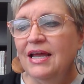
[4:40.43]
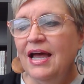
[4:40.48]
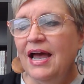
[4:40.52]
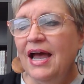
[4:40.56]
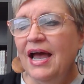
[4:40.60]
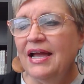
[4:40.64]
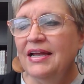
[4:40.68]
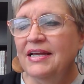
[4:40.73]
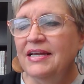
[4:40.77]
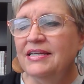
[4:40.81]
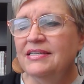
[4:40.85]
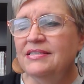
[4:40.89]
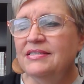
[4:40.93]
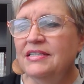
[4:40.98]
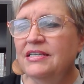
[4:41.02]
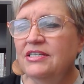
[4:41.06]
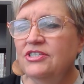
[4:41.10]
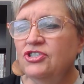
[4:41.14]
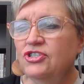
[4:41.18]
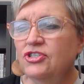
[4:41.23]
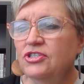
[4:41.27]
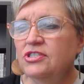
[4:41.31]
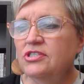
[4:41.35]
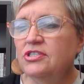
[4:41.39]
I guess it
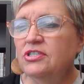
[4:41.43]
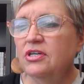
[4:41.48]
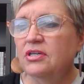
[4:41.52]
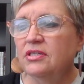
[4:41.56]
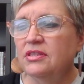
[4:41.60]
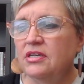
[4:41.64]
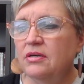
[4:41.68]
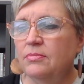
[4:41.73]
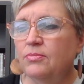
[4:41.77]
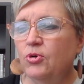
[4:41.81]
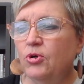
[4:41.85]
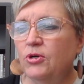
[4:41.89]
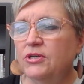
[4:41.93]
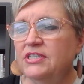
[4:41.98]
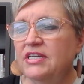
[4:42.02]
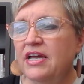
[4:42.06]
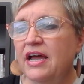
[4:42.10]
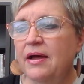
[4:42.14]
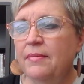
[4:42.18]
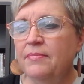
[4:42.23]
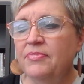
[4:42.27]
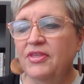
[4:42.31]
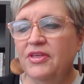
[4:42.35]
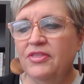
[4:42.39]
just took them more
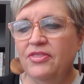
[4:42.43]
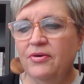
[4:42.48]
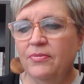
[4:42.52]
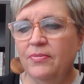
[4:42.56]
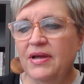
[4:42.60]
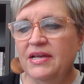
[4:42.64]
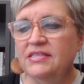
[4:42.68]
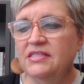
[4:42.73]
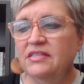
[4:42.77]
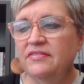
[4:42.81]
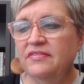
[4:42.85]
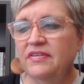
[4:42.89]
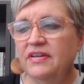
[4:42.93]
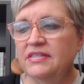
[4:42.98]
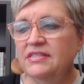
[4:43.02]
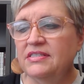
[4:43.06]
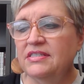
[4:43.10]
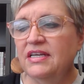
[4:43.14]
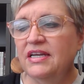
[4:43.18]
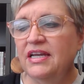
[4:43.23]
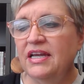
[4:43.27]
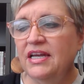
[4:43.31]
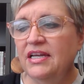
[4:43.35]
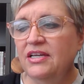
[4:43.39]
time than the rest of us
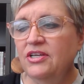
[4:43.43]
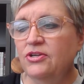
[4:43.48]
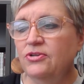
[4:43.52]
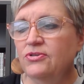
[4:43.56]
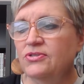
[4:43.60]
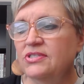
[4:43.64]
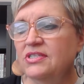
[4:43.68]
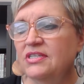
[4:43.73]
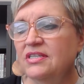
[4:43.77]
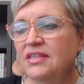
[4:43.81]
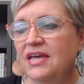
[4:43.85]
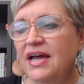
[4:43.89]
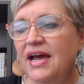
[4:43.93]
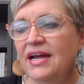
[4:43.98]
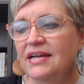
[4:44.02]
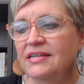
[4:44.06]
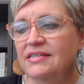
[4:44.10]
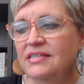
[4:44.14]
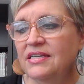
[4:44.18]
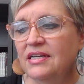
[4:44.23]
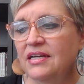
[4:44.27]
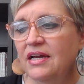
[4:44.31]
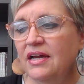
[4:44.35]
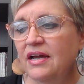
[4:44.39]
to get used to the
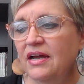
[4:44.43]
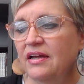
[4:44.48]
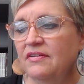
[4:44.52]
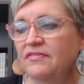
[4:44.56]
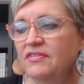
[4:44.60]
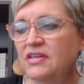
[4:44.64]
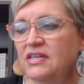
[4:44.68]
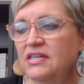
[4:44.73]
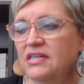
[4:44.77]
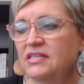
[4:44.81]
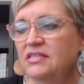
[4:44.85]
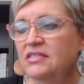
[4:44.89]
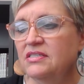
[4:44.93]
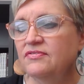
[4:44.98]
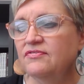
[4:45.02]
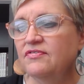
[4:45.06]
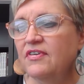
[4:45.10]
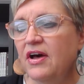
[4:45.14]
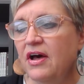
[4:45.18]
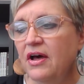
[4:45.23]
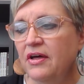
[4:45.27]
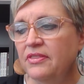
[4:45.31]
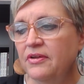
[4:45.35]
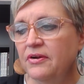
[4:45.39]
idea of his
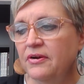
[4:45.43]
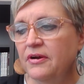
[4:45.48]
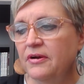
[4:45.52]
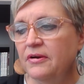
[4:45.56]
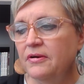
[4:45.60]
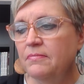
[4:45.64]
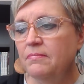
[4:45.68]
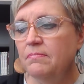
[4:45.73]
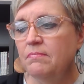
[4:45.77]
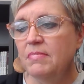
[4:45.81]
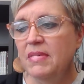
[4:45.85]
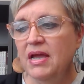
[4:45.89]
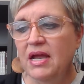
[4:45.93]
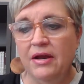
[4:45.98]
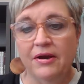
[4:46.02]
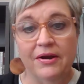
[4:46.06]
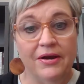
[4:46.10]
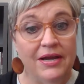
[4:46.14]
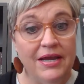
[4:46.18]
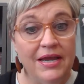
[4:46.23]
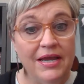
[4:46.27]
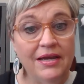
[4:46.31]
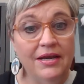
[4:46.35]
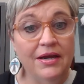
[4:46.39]
father
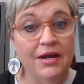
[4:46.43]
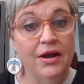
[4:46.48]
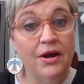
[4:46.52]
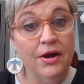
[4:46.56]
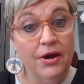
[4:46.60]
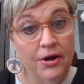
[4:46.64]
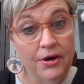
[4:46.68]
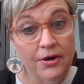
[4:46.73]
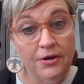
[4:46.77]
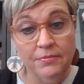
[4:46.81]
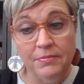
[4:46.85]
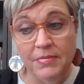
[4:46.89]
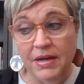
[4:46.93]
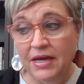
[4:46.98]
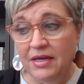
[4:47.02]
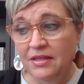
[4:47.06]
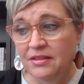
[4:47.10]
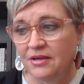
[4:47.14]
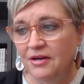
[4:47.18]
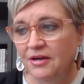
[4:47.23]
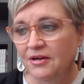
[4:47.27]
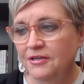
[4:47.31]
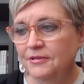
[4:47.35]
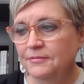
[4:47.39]
marrying her
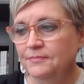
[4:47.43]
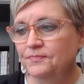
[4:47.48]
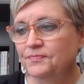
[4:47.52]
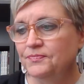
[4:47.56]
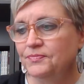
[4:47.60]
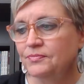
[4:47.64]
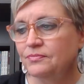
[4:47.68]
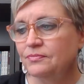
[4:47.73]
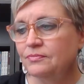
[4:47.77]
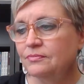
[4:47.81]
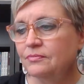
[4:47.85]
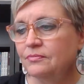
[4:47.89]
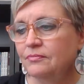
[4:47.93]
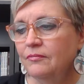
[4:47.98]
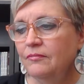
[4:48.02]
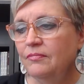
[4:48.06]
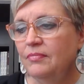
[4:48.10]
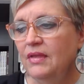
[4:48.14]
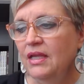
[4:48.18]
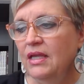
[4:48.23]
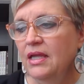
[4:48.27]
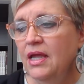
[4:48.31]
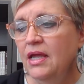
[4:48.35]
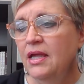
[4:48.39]
mother.
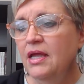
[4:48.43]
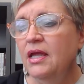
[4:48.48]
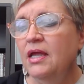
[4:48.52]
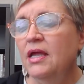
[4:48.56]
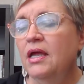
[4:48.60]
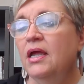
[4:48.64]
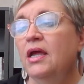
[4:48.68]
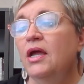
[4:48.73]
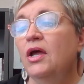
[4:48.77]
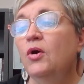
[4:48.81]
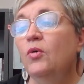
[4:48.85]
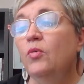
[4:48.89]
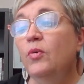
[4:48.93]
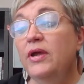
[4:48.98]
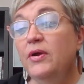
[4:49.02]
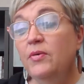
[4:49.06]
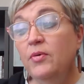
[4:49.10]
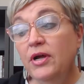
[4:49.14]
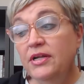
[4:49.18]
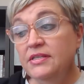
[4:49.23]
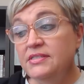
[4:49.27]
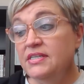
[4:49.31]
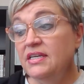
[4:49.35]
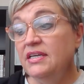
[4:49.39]
We
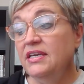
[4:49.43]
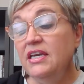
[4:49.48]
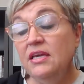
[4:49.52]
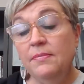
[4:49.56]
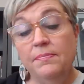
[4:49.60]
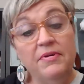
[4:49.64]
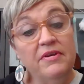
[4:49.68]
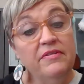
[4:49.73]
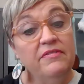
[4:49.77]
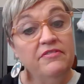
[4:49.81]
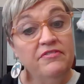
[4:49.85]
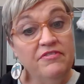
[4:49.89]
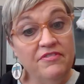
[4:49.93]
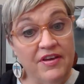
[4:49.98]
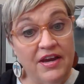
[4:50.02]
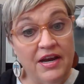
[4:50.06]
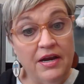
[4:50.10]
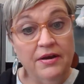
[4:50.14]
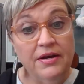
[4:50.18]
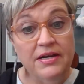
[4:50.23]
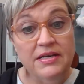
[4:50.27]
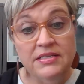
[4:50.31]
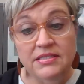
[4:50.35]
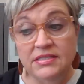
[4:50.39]
want to keep it
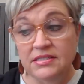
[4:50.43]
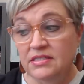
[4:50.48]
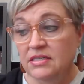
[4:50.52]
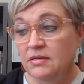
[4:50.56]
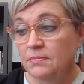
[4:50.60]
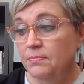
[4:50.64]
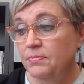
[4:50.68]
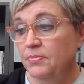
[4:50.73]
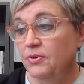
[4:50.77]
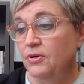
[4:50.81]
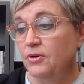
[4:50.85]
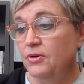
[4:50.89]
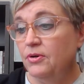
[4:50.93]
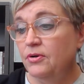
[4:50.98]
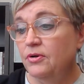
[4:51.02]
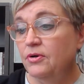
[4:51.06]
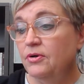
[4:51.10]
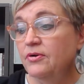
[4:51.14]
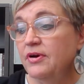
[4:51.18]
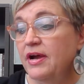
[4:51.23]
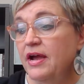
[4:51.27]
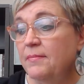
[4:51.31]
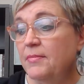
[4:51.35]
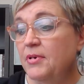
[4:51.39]
very simple,
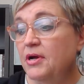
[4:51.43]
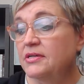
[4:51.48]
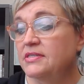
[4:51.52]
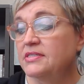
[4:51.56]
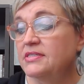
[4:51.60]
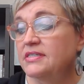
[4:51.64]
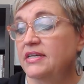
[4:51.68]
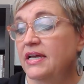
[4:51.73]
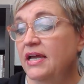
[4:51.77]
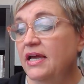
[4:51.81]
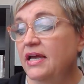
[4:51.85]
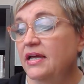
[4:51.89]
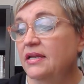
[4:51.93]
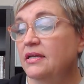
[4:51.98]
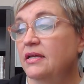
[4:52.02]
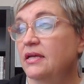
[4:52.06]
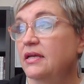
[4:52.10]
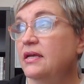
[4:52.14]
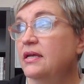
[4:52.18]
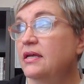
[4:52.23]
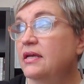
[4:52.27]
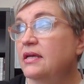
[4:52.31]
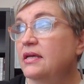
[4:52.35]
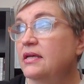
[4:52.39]
Grandma said.
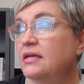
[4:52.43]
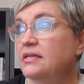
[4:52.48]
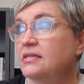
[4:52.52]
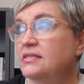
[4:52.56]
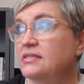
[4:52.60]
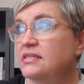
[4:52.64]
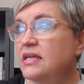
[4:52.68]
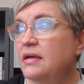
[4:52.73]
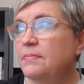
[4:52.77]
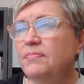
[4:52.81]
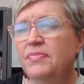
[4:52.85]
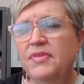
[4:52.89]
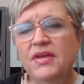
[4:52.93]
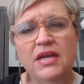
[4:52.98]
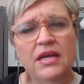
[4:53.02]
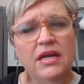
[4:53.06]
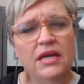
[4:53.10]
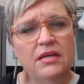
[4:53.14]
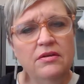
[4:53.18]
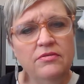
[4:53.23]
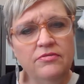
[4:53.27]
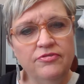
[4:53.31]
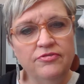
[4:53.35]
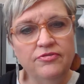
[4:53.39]
Something
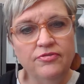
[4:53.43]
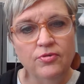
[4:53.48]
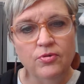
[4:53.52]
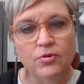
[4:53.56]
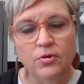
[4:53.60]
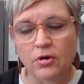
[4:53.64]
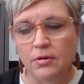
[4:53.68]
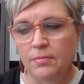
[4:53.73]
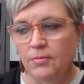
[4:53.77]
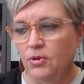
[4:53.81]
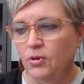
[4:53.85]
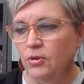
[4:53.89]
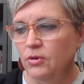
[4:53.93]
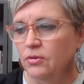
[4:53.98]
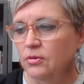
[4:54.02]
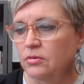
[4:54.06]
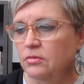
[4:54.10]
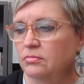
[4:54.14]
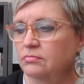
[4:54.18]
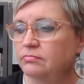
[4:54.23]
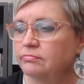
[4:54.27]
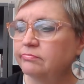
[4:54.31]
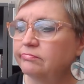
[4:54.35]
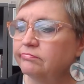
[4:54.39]

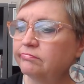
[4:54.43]
informal,